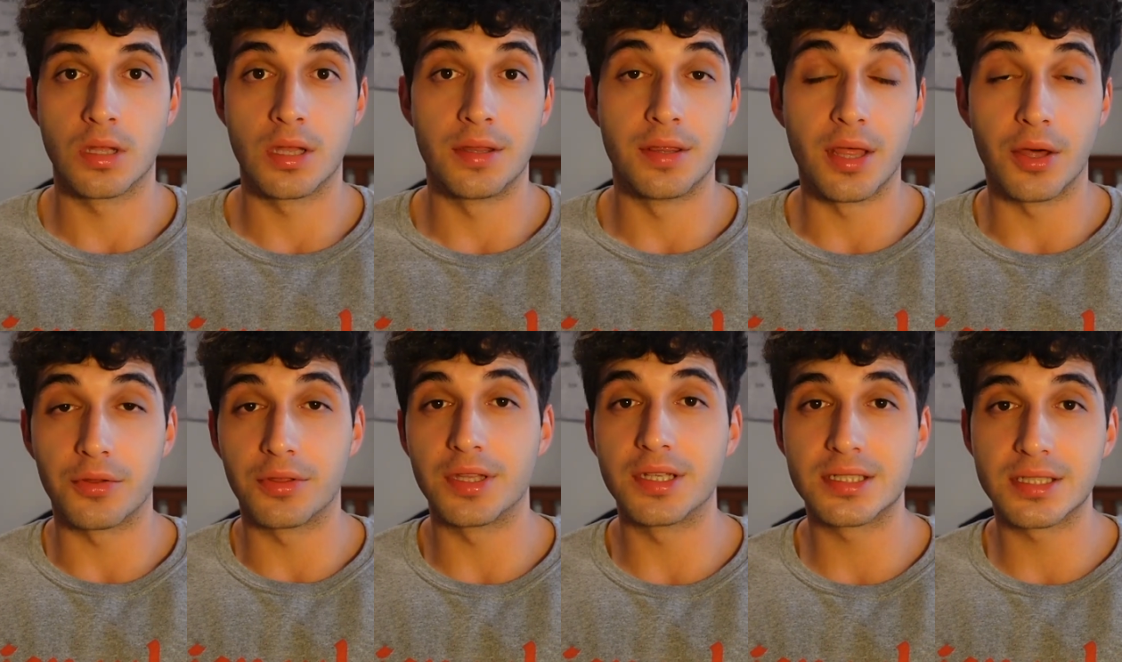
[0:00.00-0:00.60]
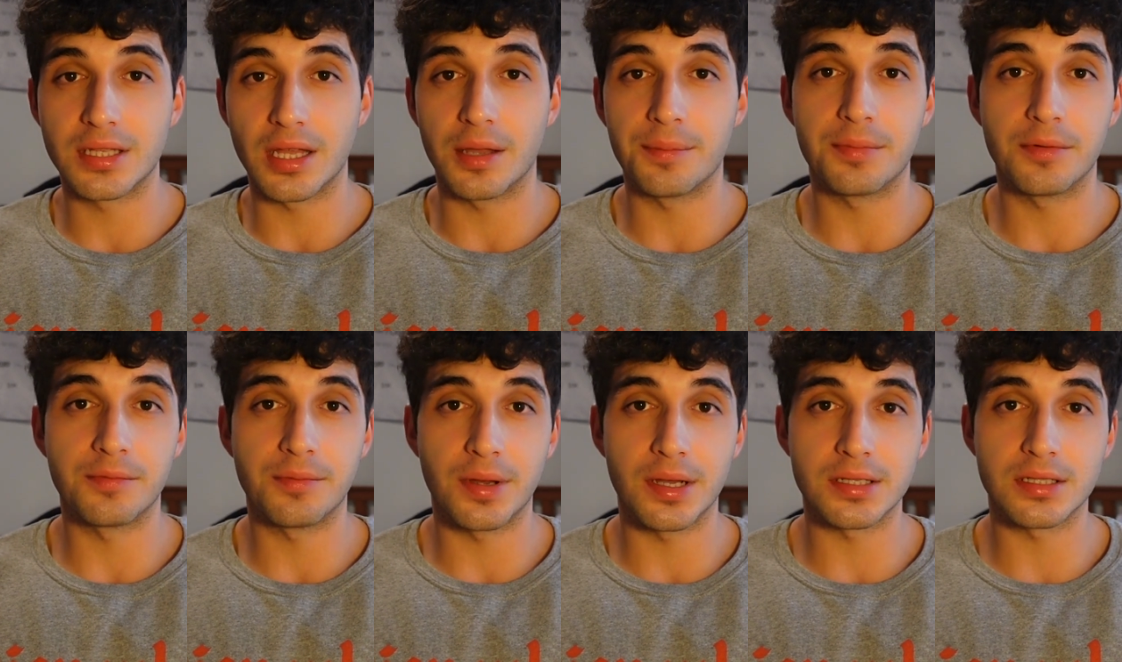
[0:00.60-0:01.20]
Now these type
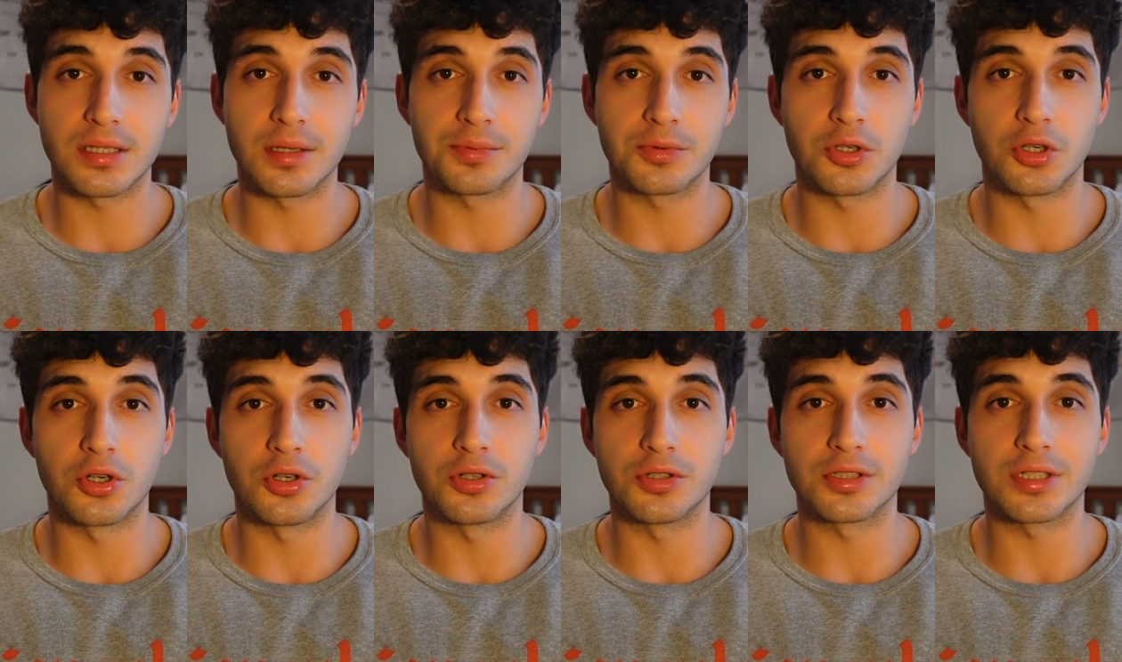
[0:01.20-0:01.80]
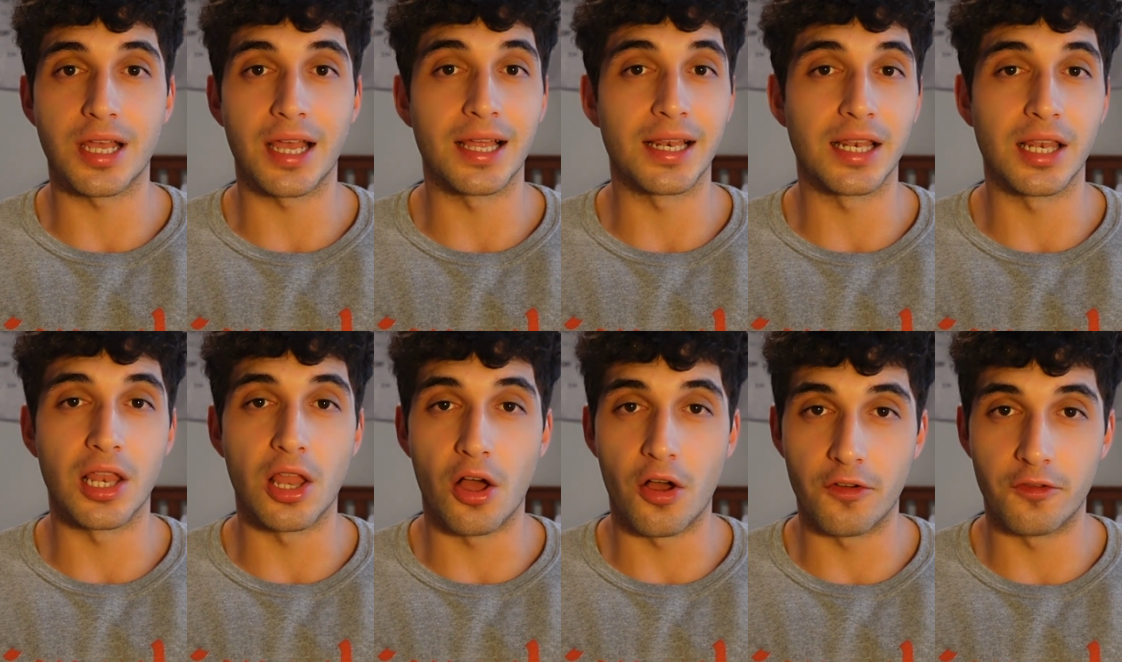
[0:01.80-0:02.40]
of bicep curls I
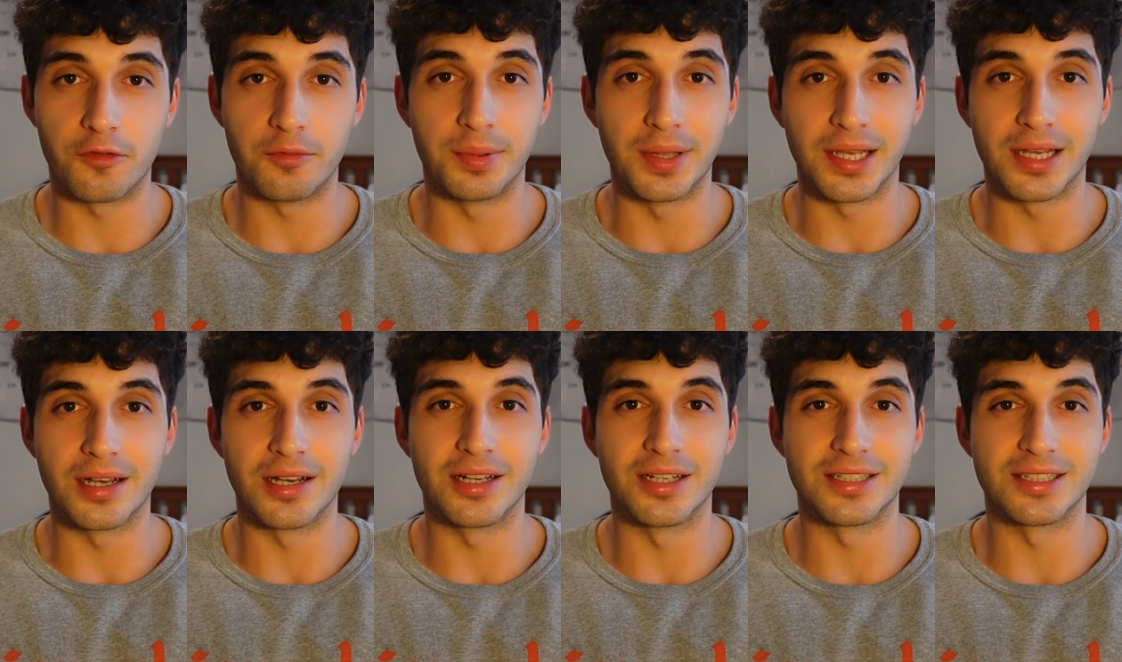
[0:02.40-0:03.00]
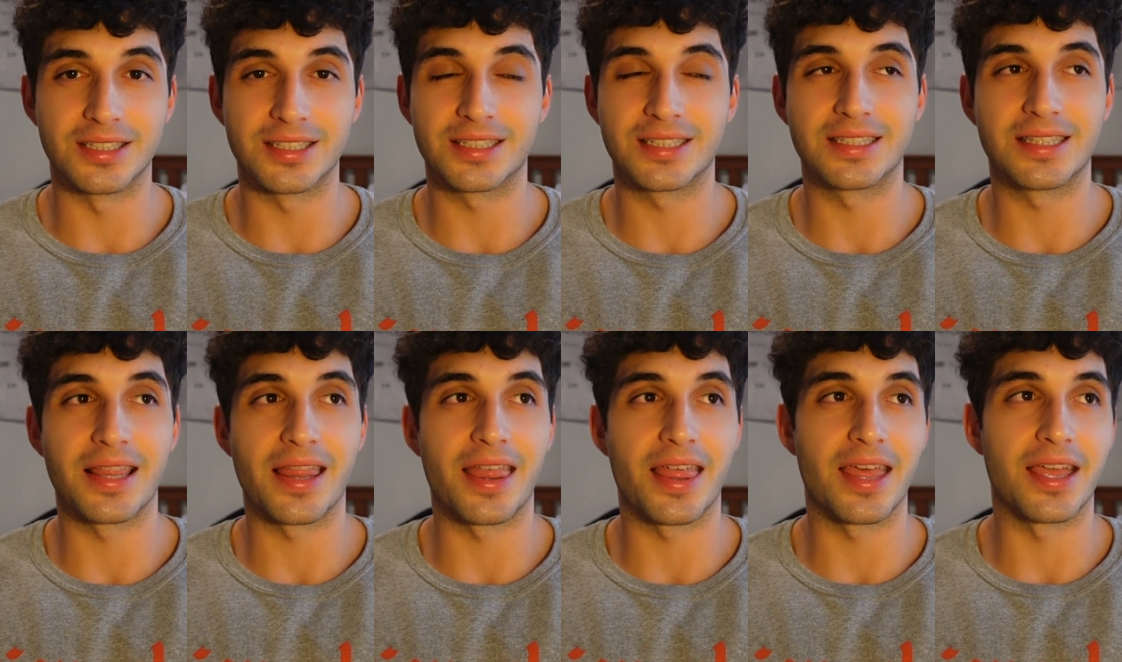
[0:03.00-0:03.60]
love because
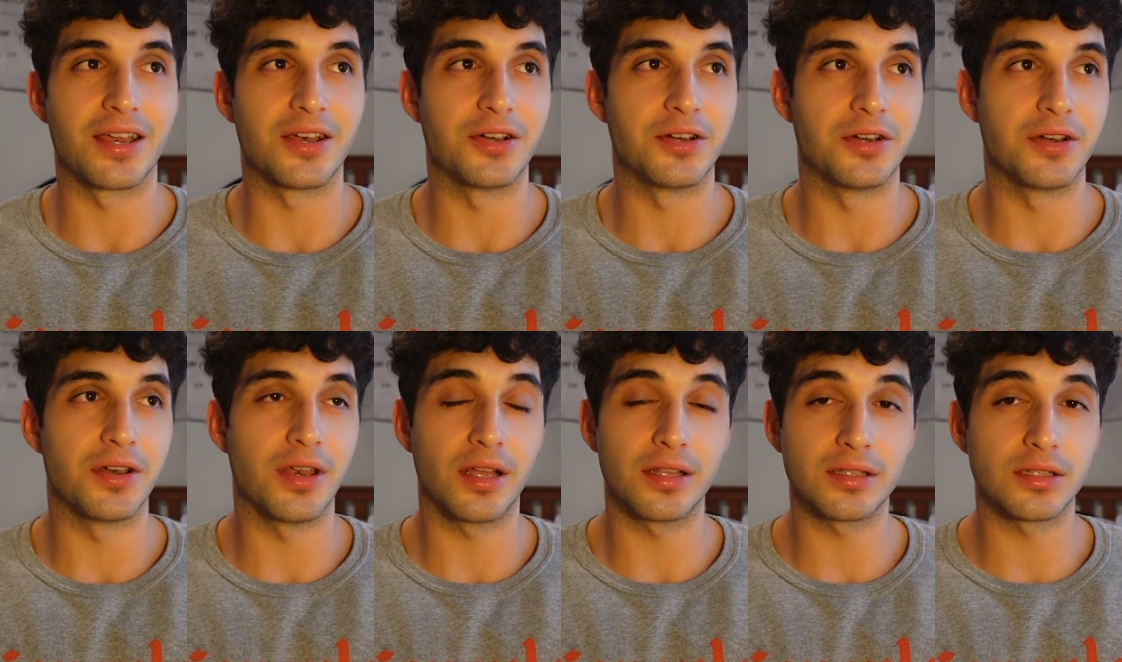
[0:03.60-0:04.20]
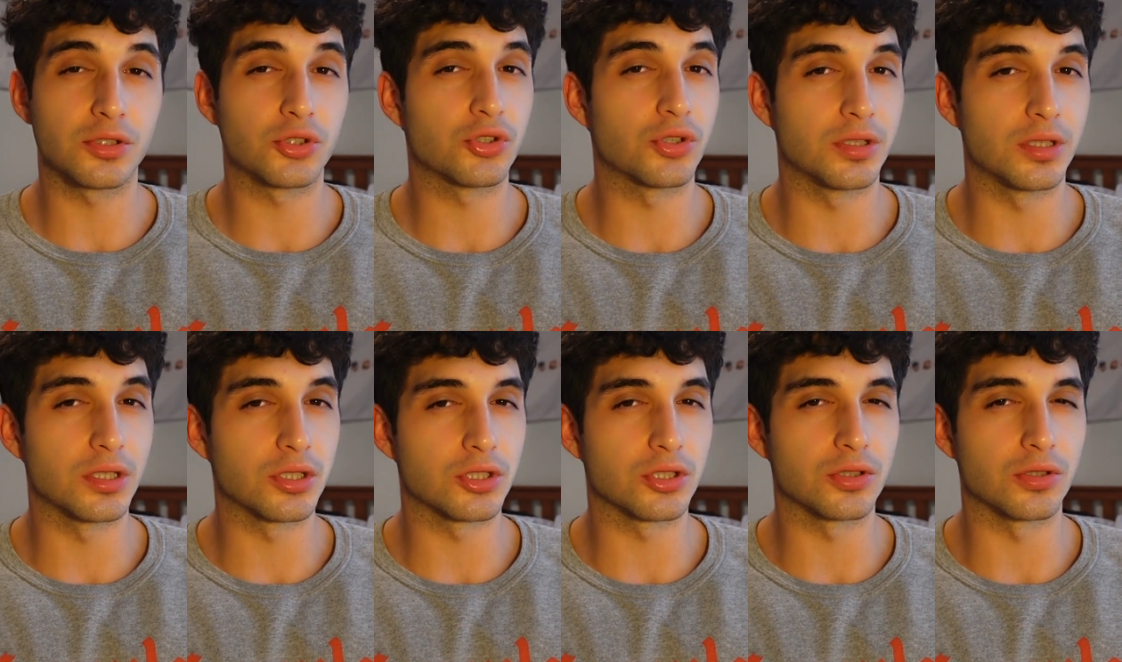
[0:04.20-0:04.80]
they're not the
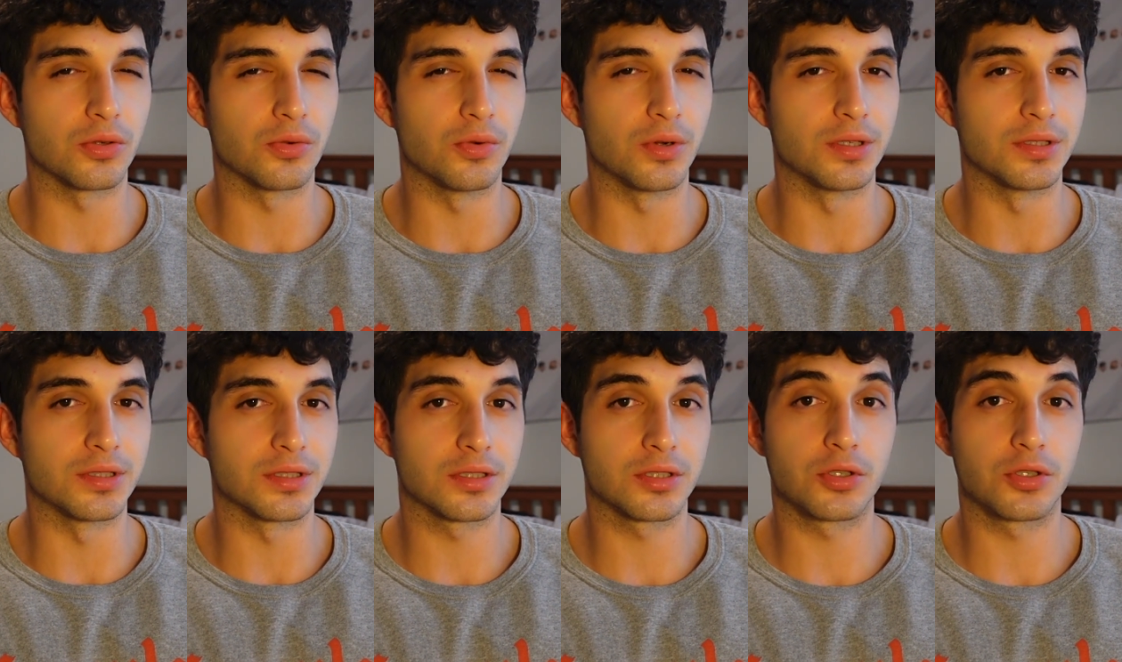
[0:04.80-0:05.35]
traditional ones.